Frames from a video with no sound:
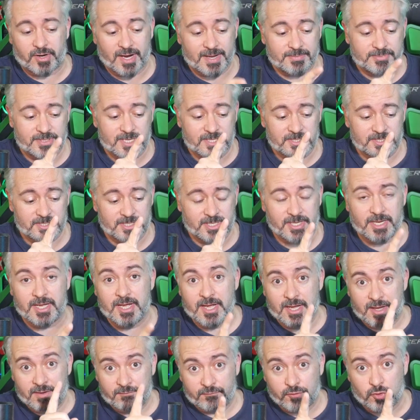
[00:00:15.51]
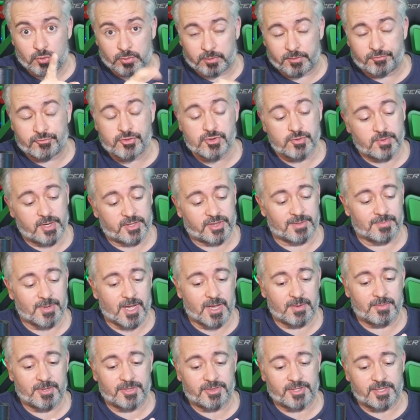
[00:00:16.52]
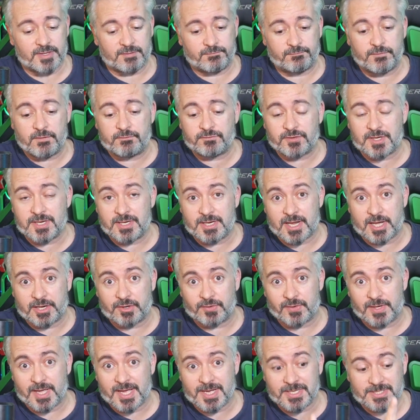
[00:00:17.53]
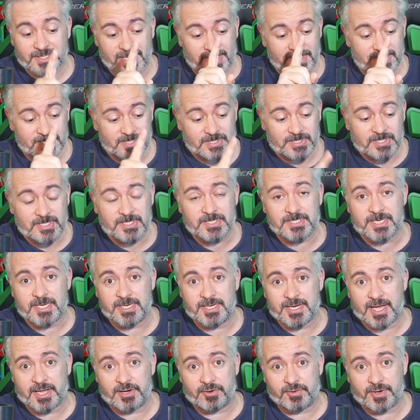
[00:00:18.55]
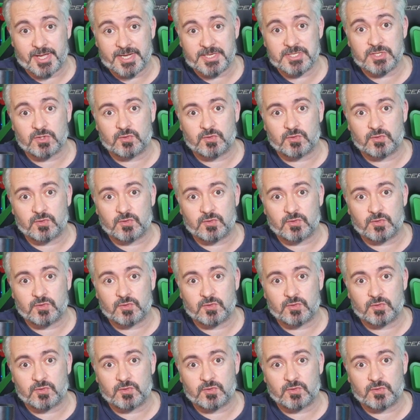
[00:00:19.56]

I am testing for review at the moment the 1500x and 1600x